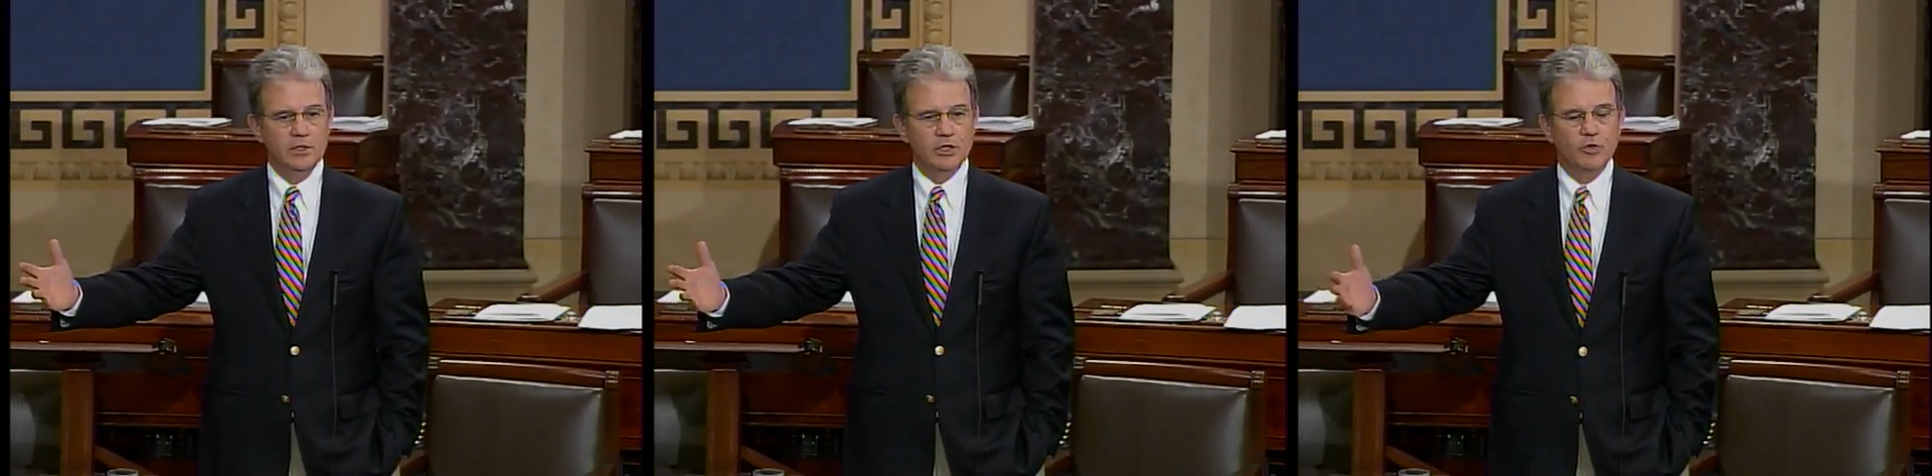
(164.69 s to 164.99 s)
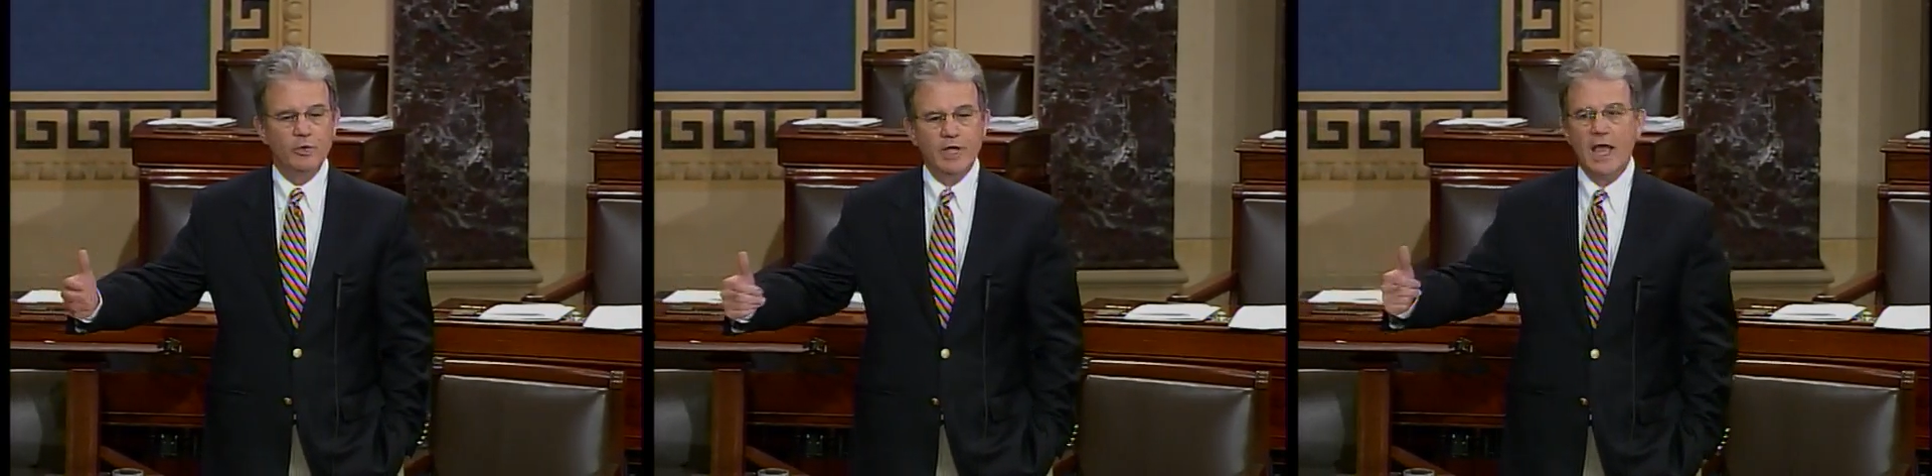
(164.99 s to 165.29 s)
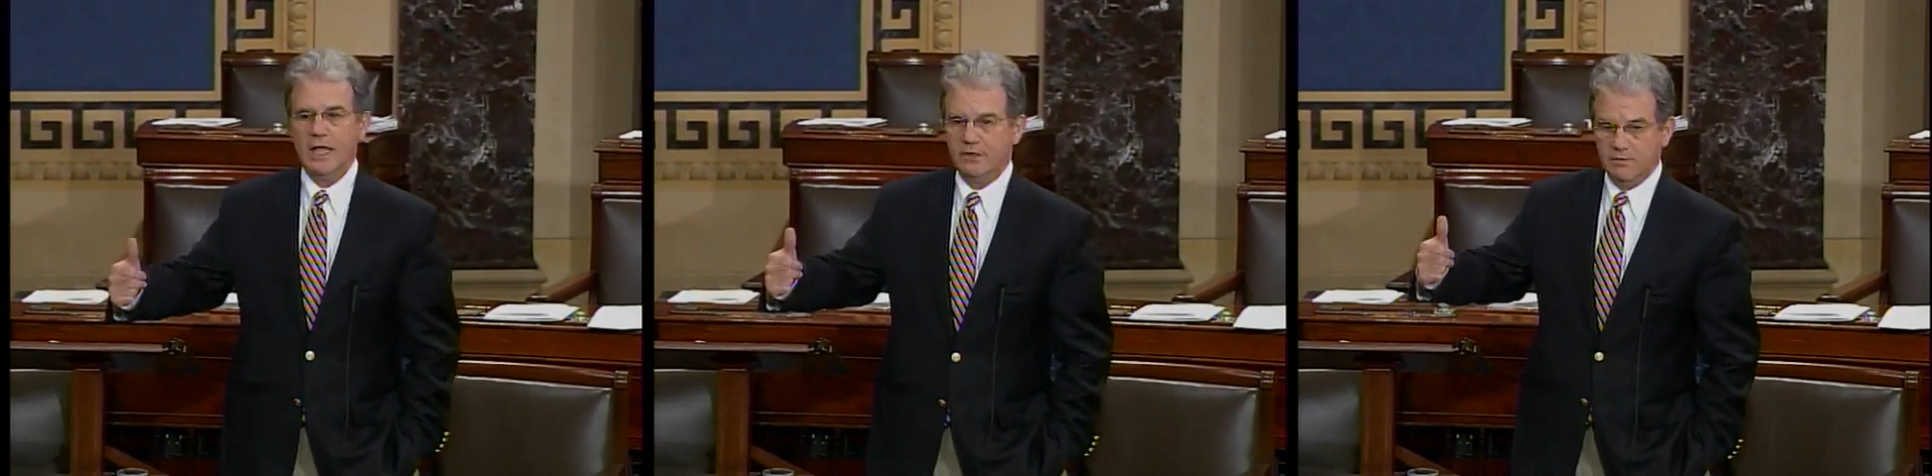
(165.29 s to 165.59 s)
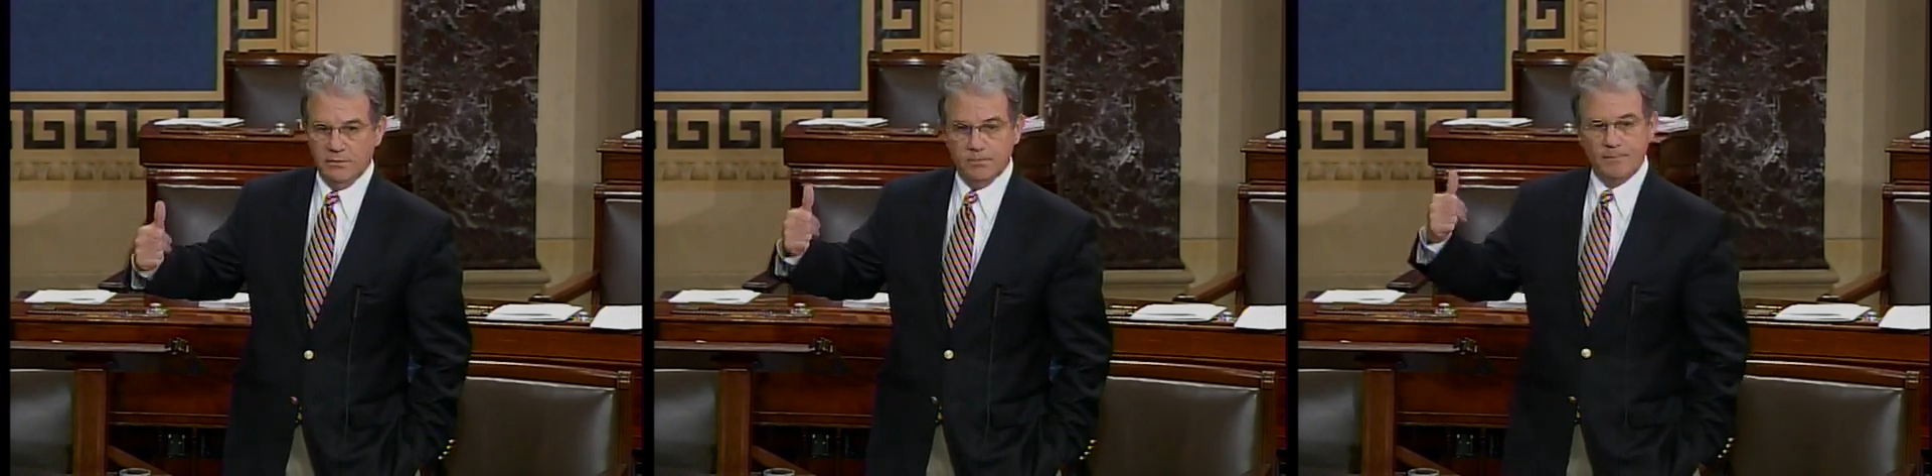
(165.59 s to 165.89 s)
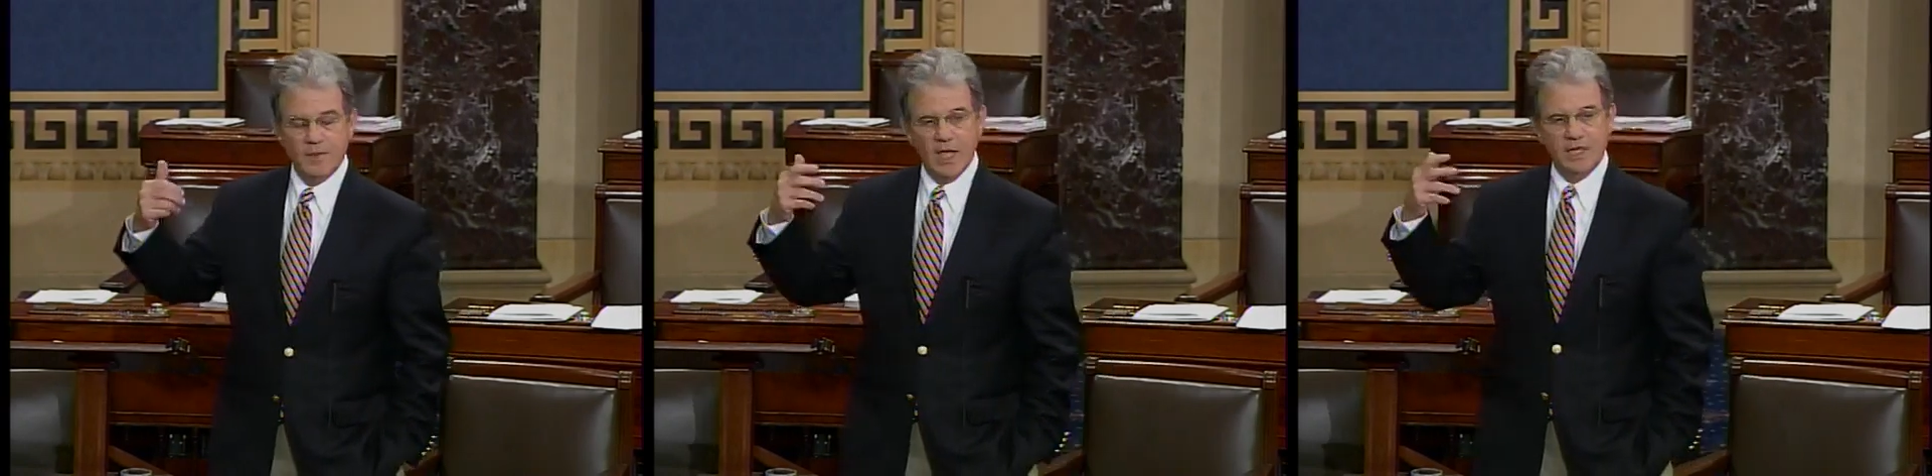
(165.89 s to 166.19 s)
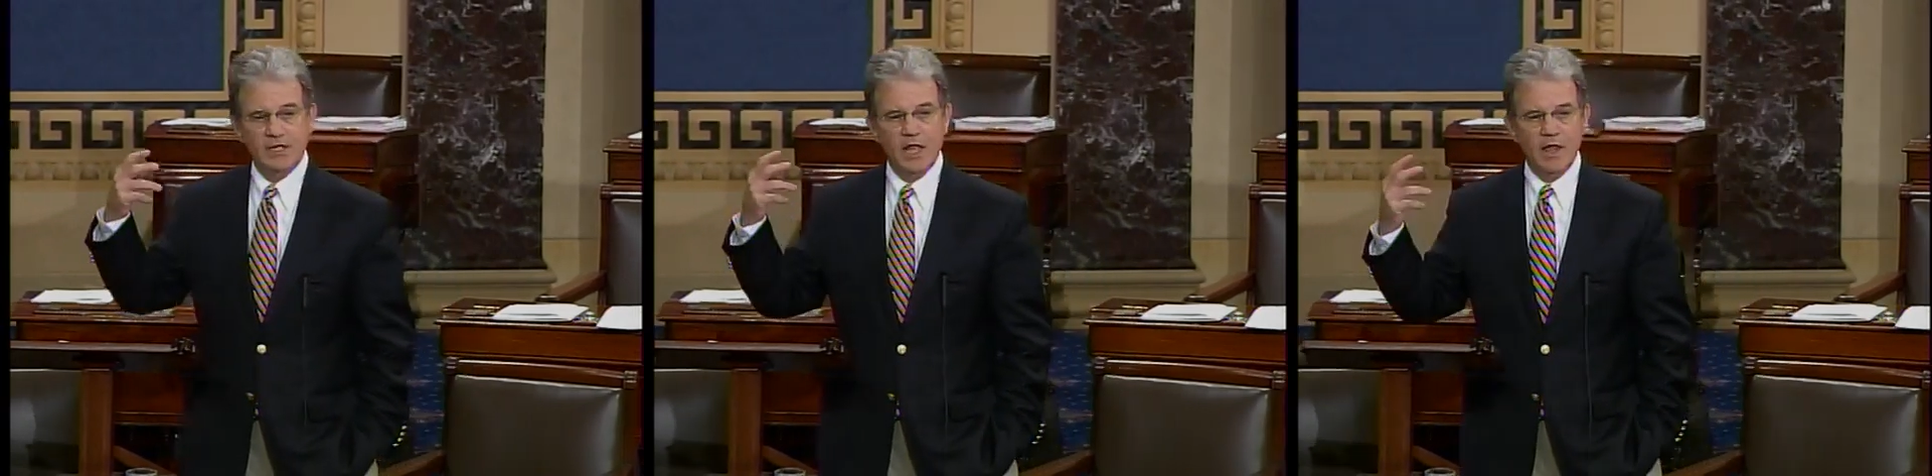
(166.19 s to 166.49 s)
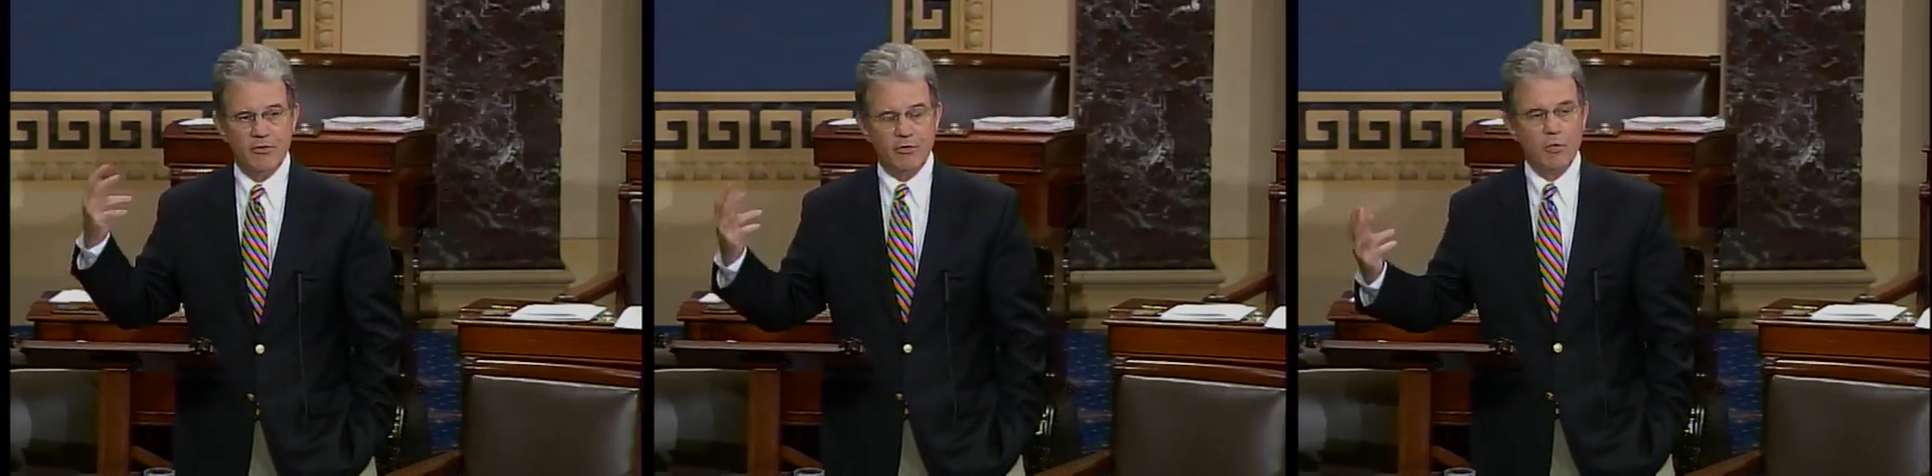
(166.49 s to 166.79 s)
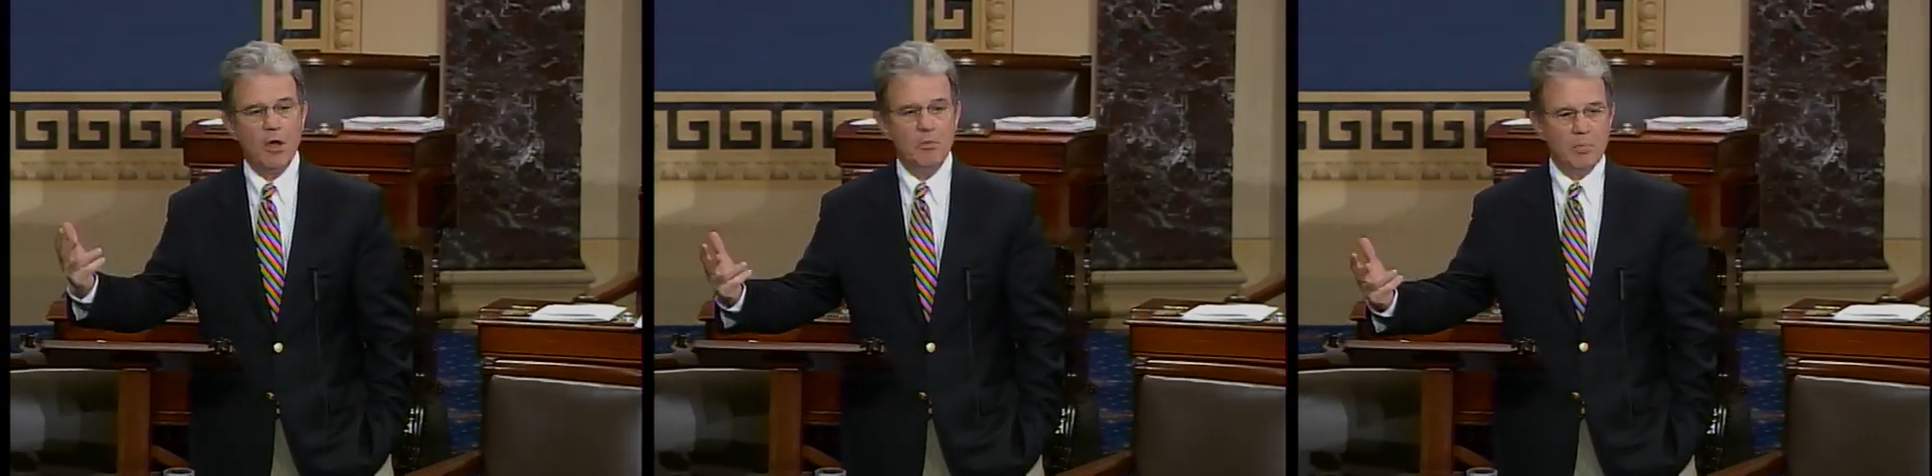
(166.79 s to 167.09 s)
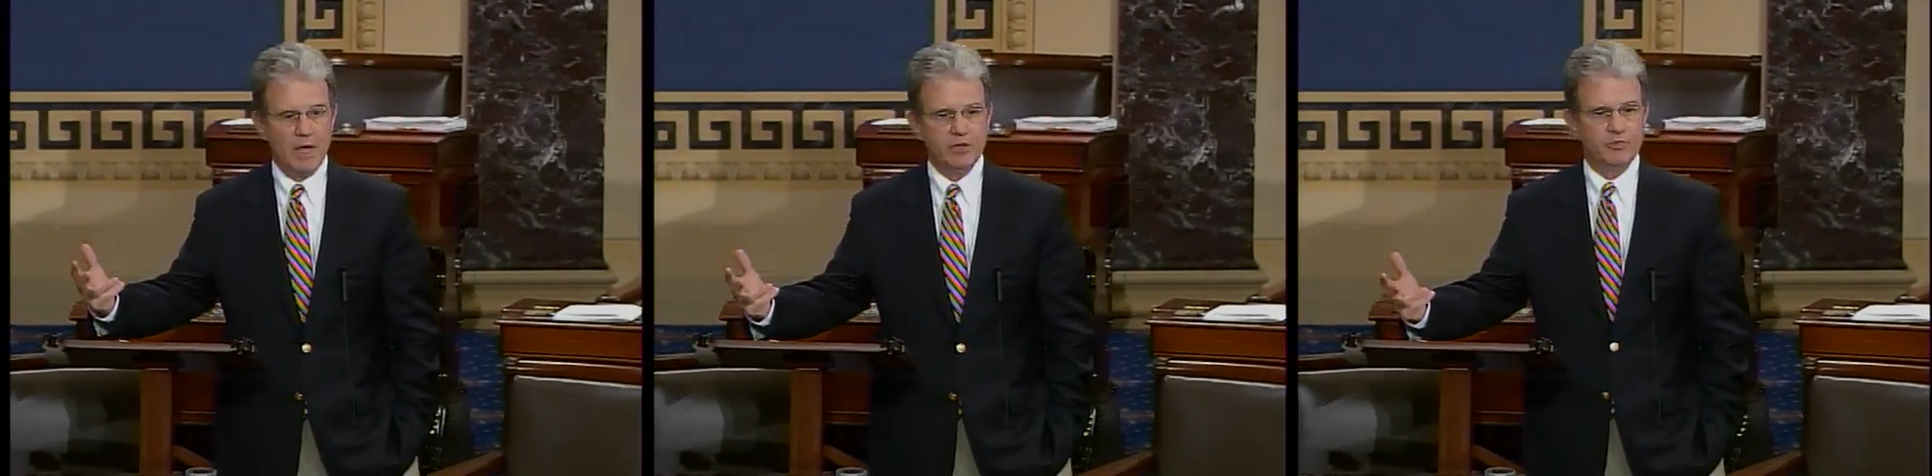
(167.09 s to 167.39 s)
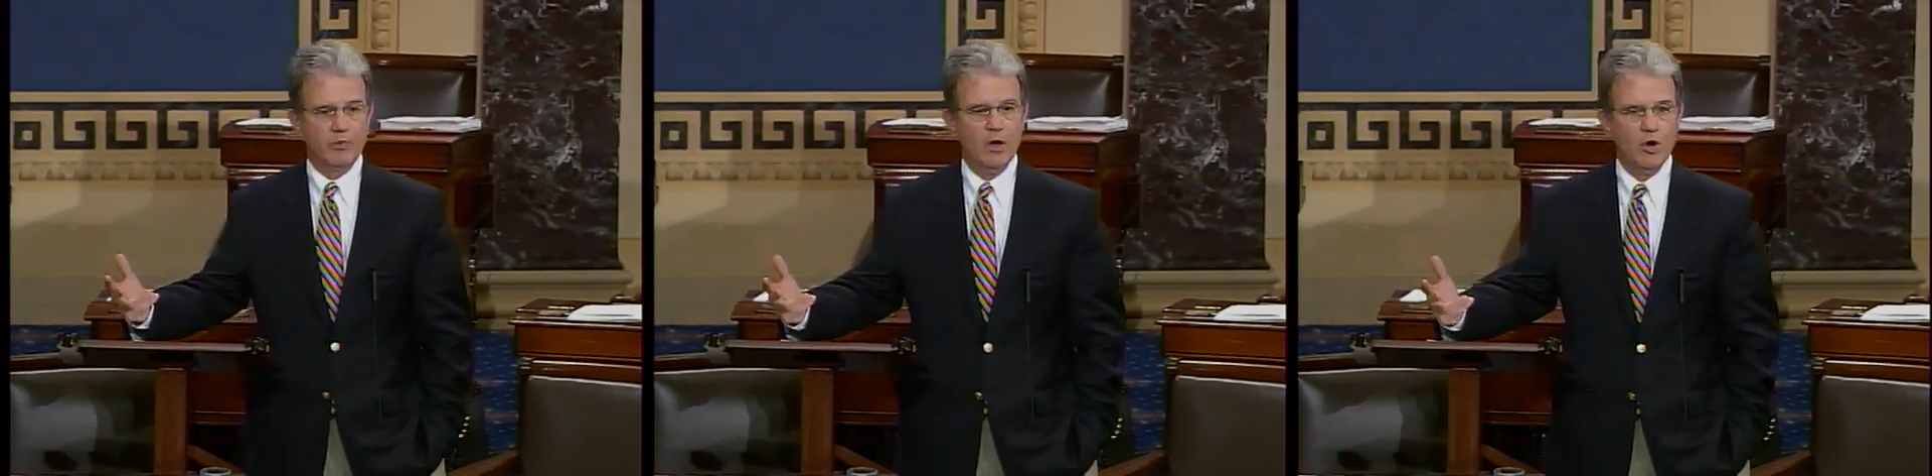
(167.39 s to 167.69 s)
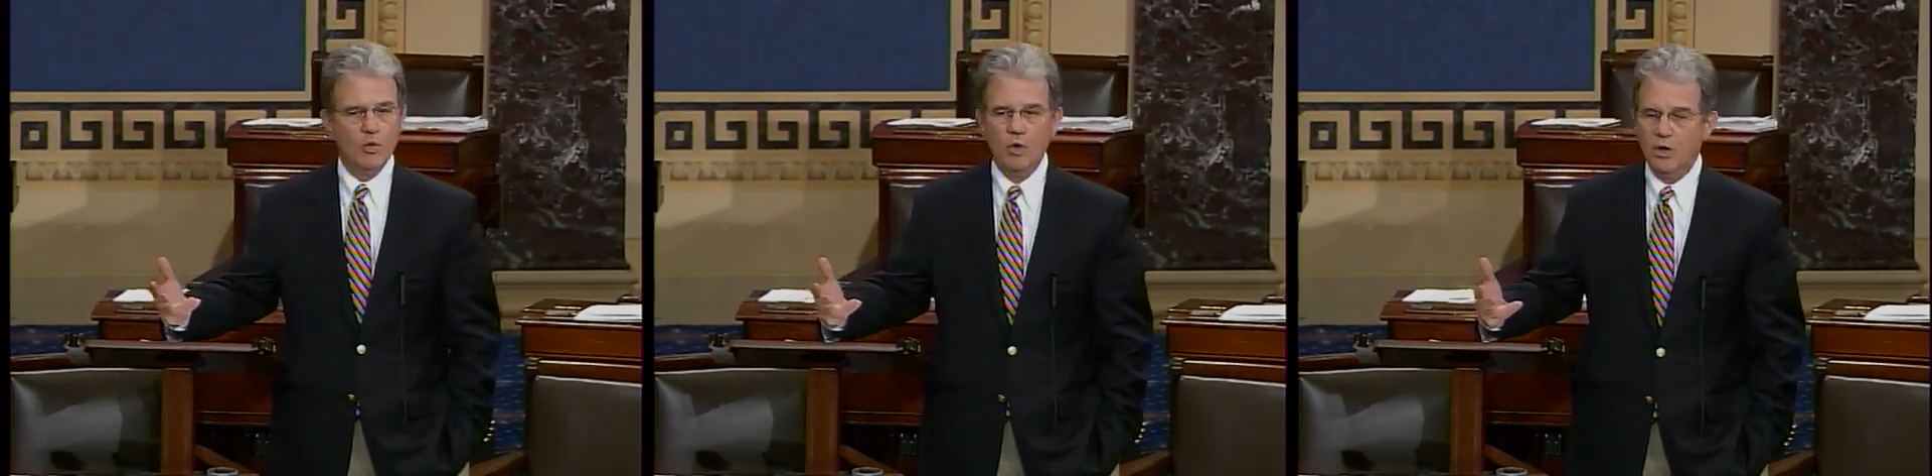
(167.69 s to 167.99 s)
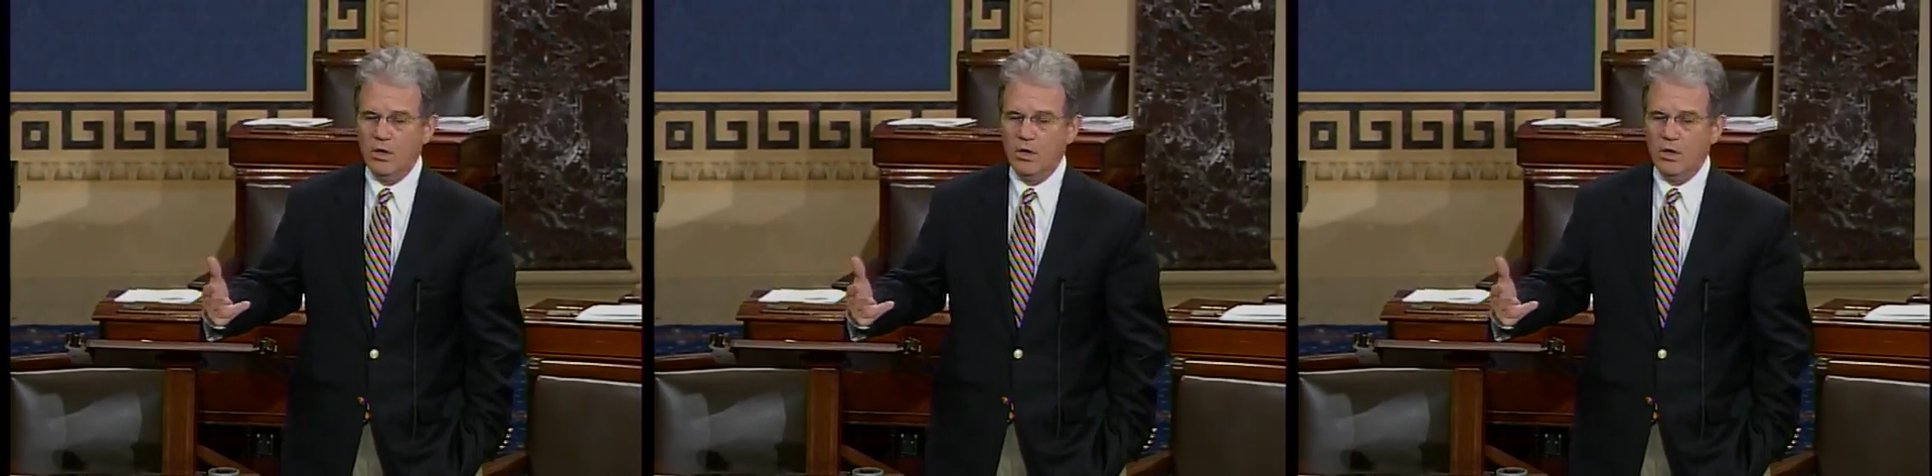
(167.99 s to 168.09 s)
to create another petro-czar